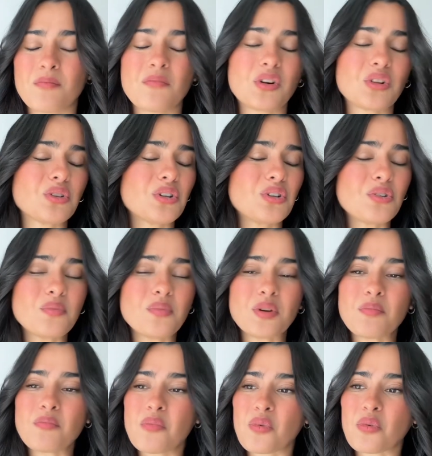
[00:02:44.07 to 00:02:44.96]
a little
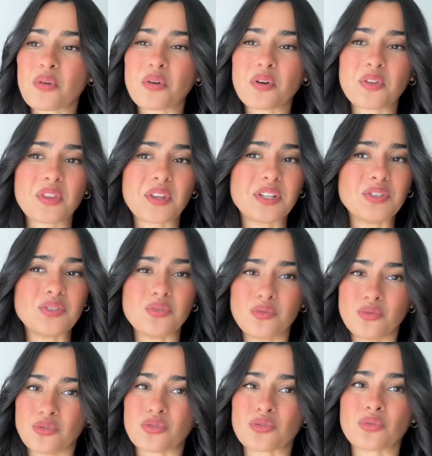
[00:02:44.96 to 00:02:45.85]
bit more than
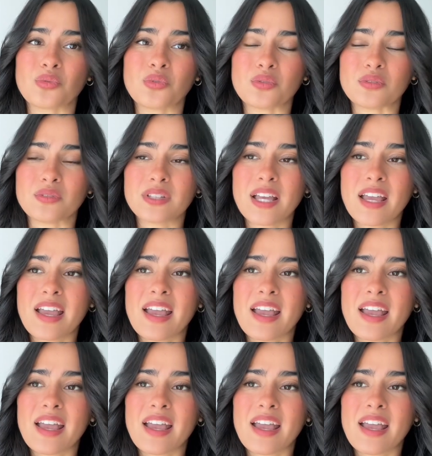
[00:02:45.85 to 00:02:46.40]
usual,